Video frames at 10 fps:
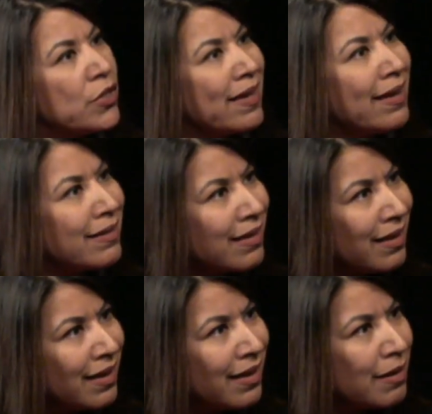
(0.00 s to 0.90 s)
they're young,
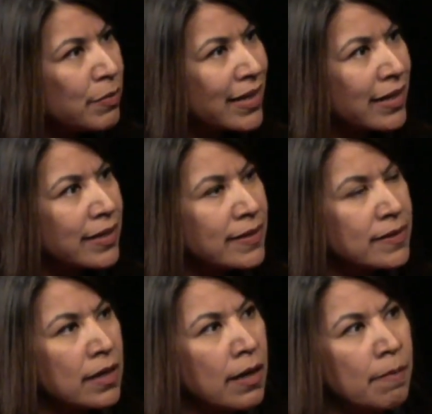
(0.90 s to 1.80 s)

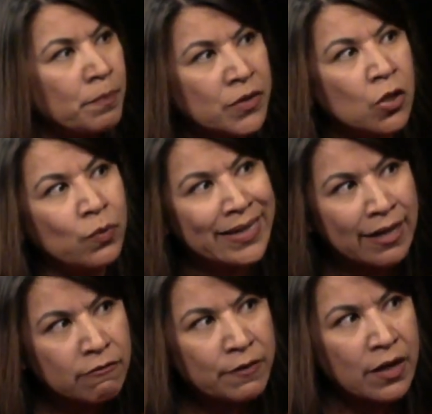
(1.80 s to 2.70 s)
because you know, we
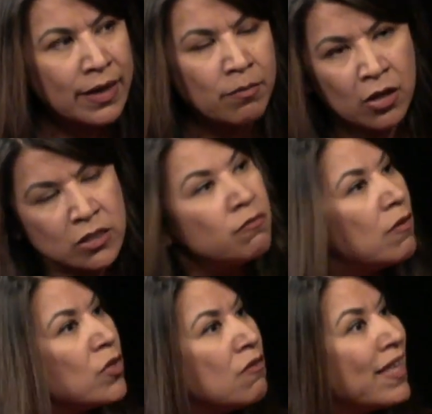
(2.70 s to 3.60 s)
have found, I'm also
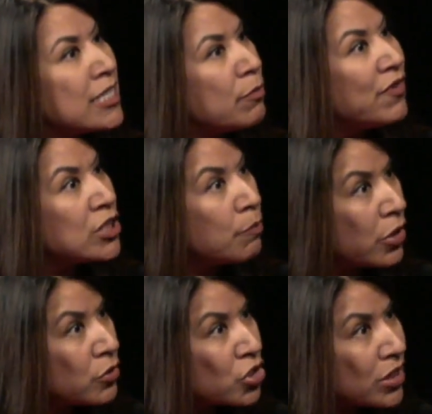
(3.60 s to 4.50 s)
involved with the Violence Prevention
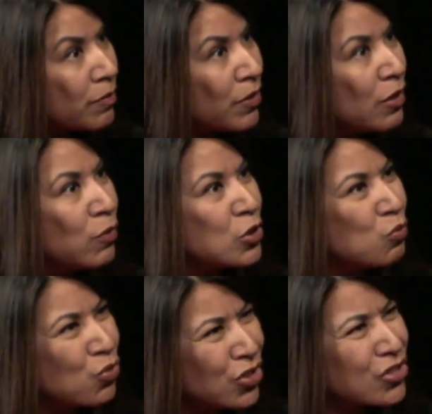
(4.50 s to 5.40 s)
Partnership, which
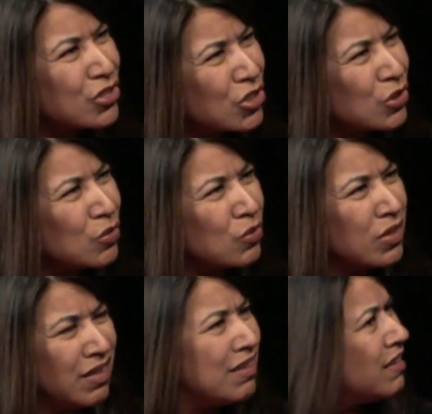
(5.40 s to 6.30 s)
works
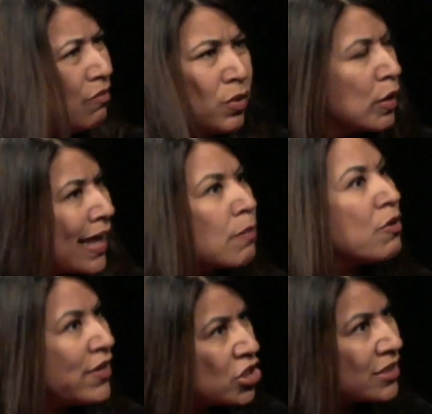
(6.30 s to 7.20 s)
with gang
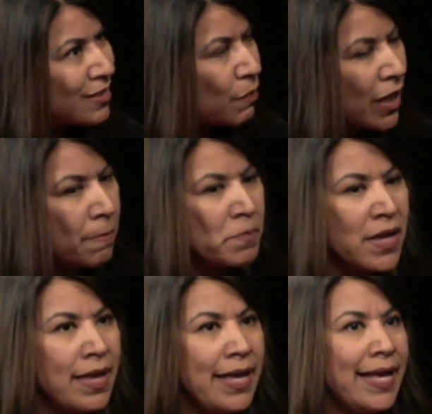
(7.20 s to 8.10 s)
prevention as well.
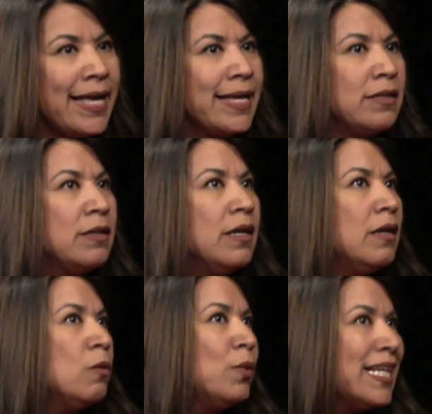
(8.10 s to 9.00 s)
And
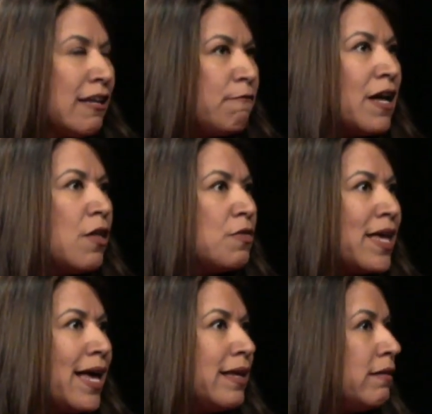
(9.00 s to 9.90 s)
we have found
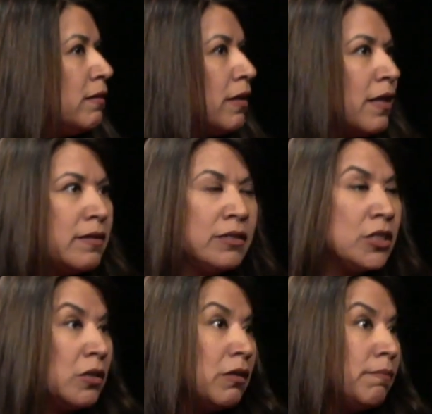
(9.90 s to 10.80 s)
that a lot
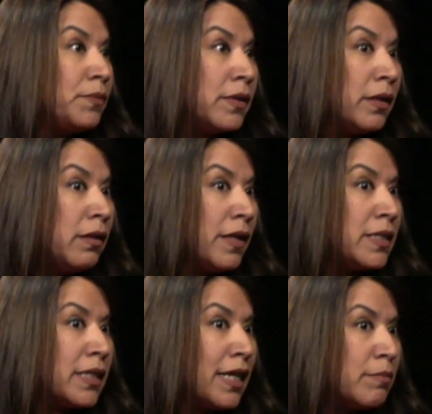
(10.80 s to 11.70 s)

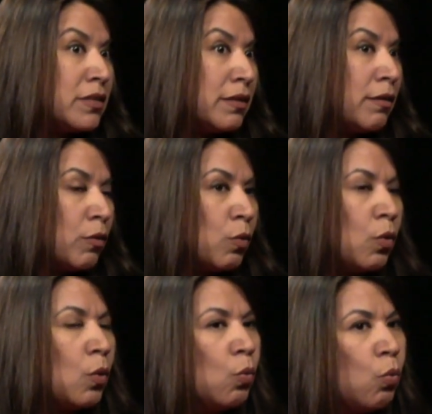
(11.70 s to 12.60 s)
of times
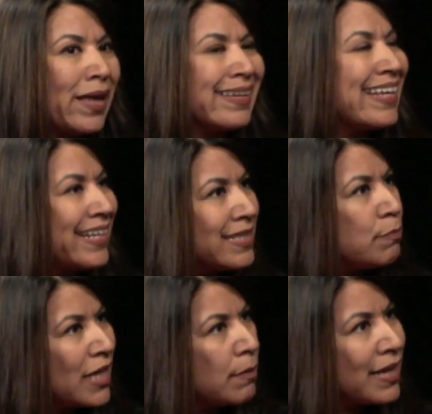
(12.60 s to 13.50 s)
when kids
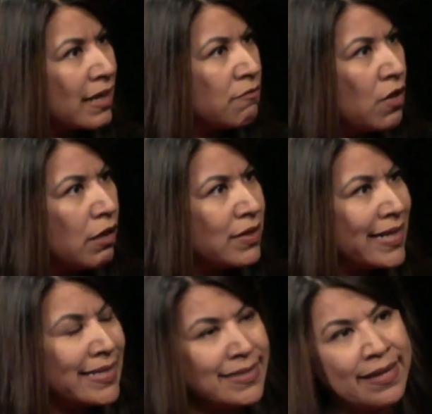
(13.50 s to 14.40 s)
become gang involved,
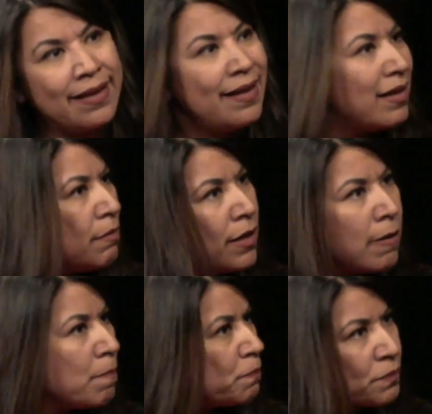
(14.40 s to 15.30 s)
it's at about